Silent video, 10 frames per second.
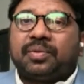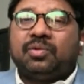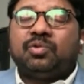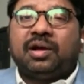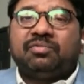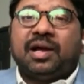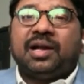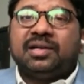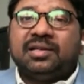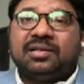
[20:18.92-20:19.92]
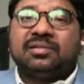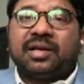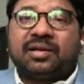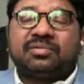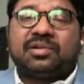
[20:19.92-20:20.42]
he would have died in
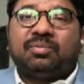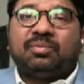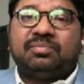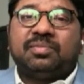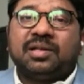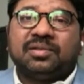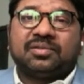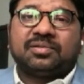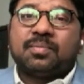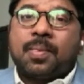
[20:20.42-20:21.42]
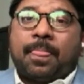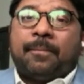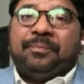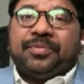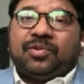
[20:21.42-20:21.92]
like couple of months.
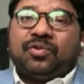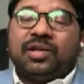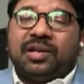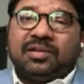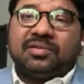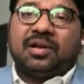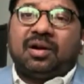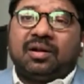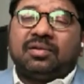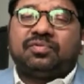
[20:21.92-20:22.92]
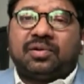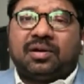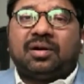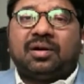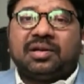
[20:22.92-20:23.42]
So there is a lot of
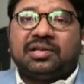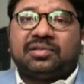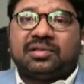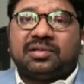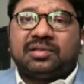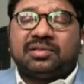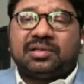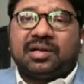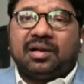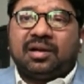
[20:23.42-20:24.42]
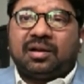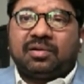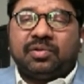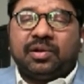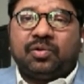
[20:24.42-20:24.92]
research and a lot
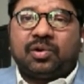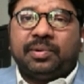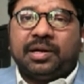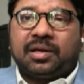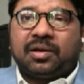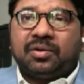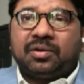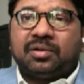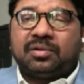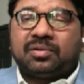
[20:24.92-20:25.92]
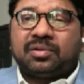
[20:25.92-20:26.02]
of newer medications.